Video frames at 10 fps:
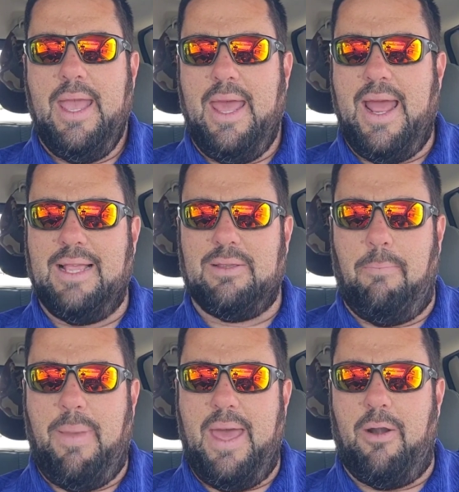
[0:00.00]
It has a
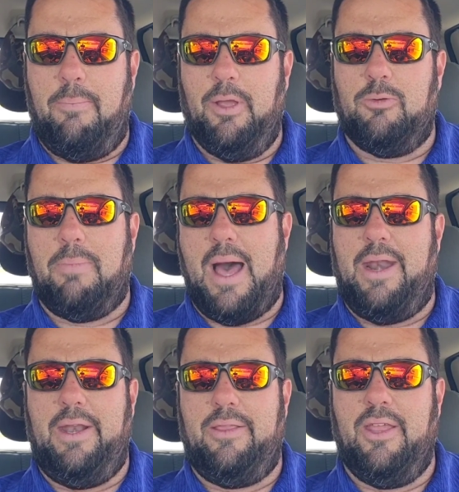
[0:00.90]
better built
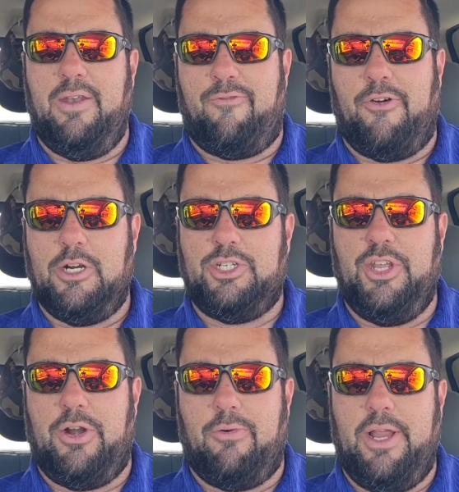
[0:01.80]
body than the first
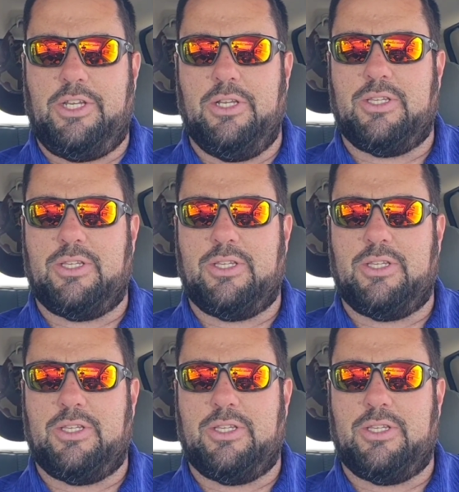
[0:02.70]
generation,